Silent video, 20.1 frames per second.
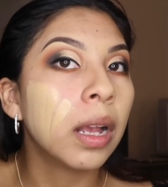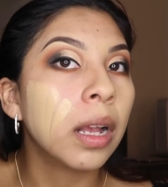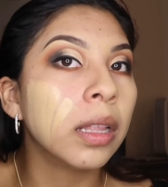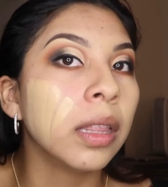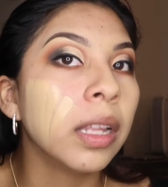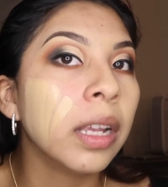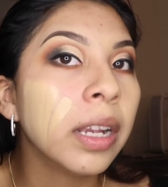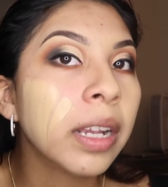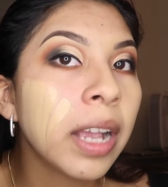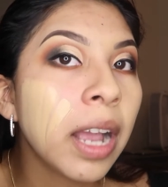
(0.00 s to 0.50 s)

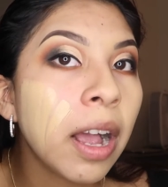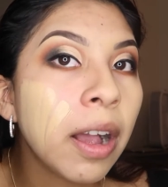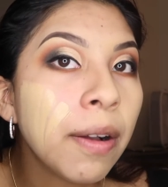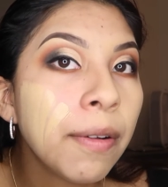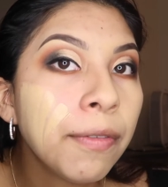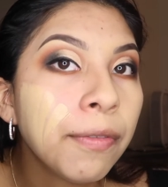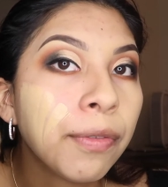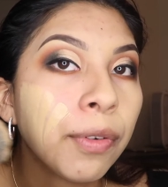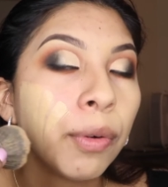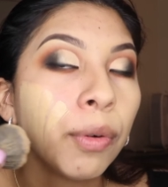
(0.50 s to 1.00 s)
Look
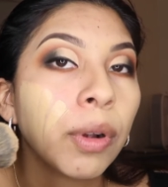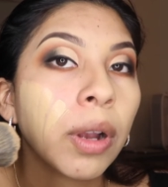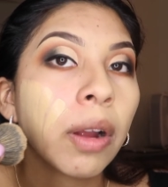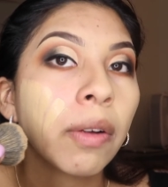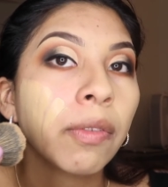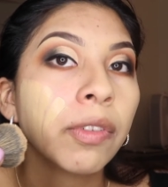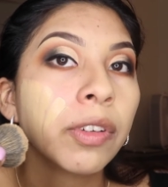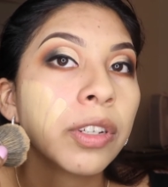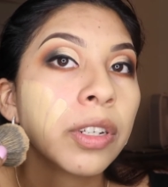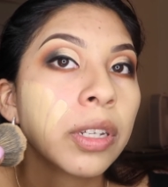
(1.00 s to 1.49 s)
how full
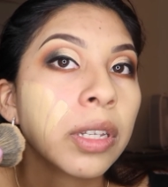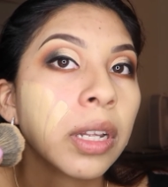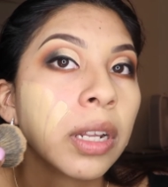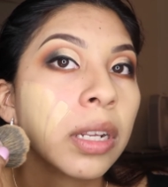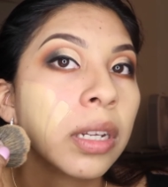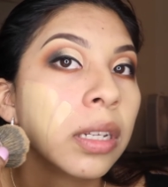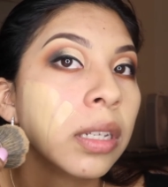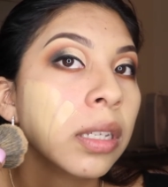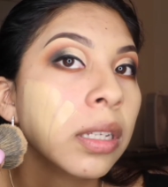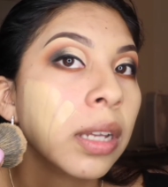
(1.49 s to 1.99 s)
coverage that
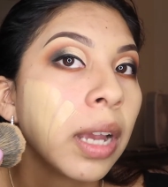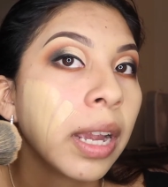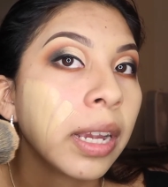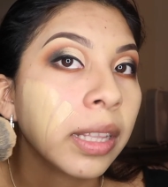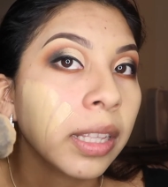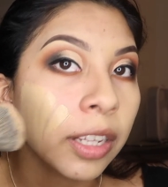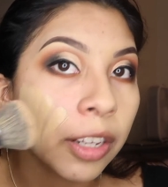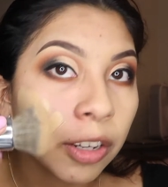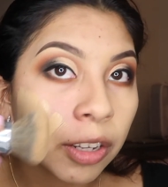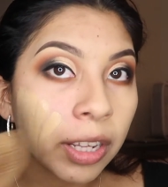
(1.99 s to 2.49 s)
is. I
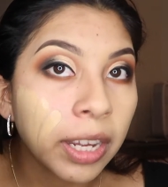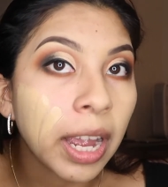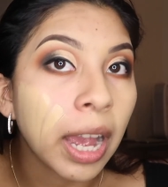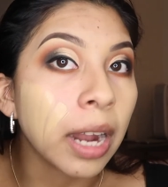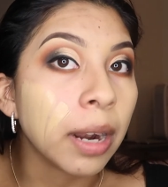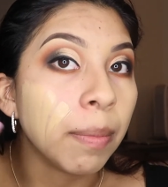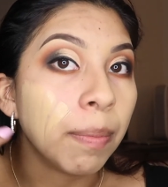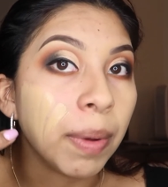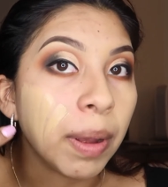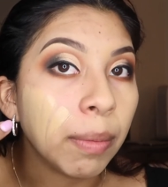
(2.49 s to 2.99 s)
literally
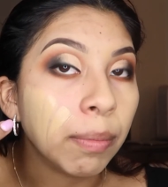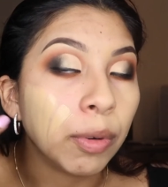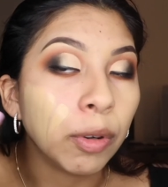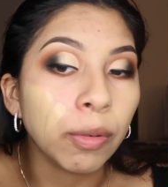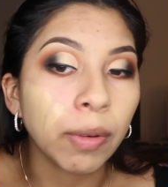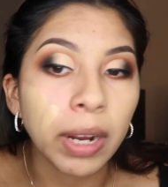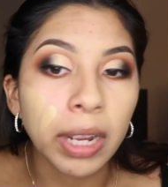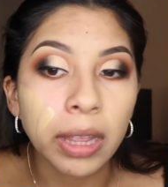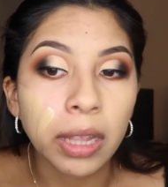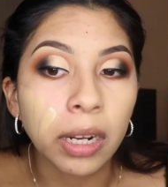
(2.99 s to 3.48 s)
had a
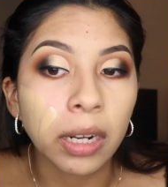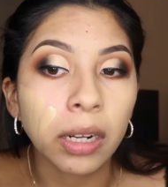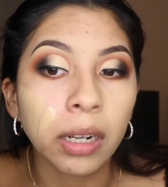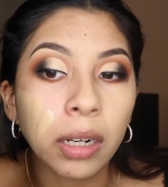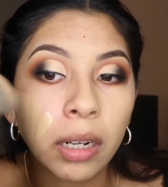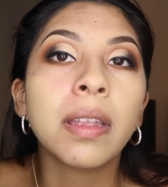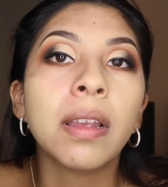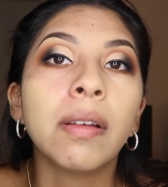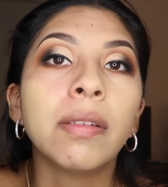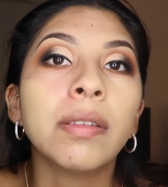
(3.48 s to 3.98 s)
pimple right
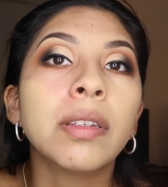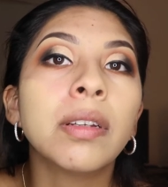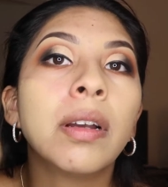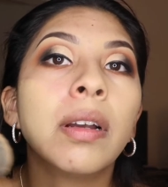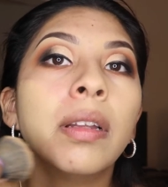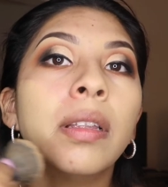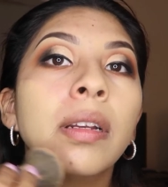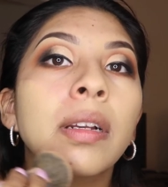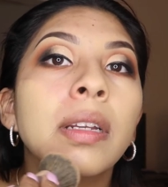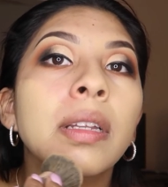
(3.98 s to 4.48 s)
there. Now it's
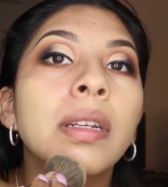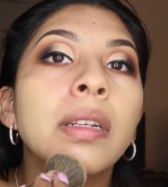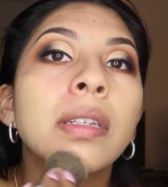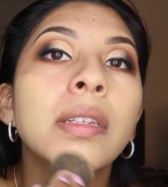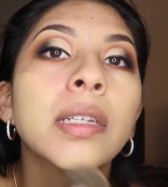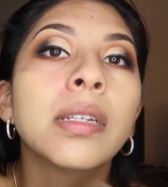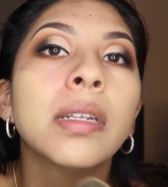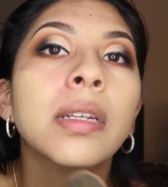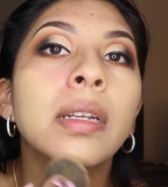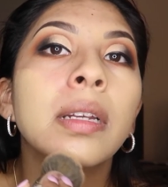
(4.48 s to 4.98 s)
gone. Look at this.
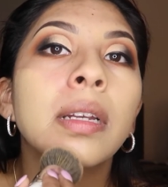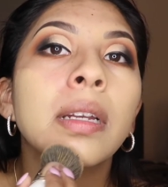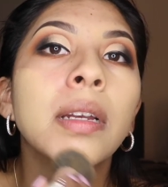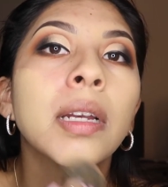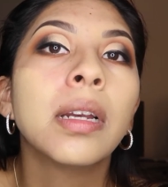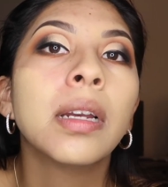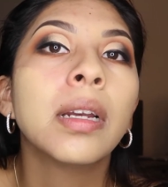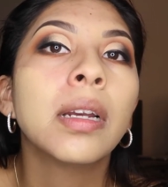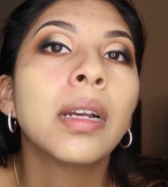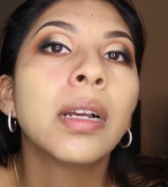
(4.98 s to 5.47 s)

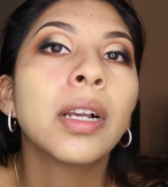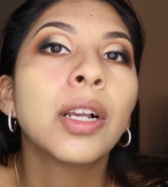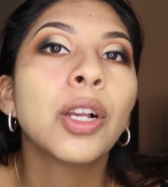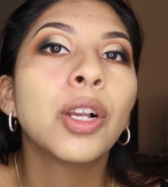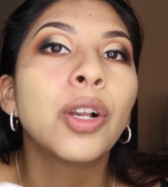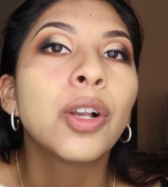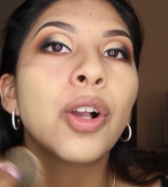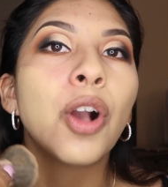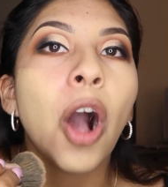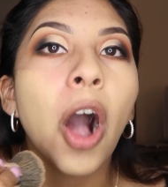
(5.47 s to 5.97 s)

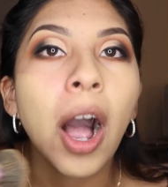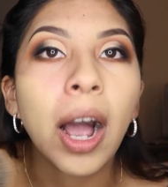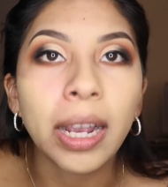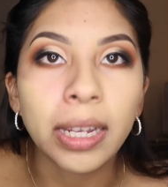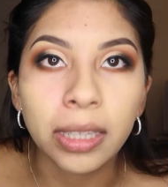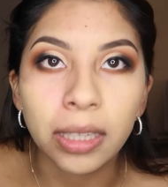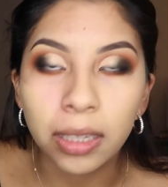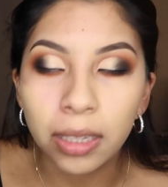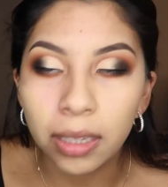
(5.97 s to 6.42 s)
Gone.